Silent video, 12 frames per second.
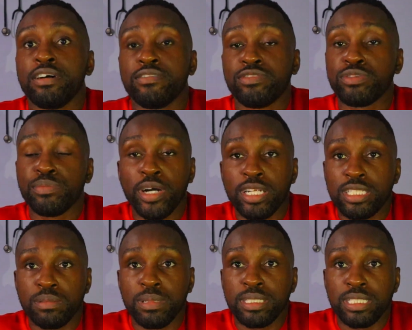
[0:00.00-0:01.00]
Full body
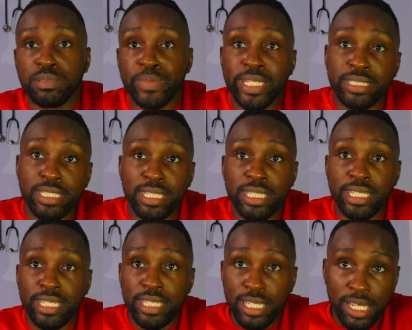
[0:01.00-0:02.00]
split is
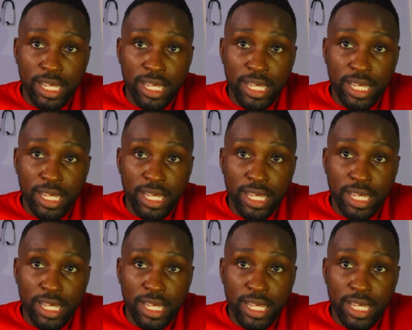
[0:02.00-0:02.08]
basically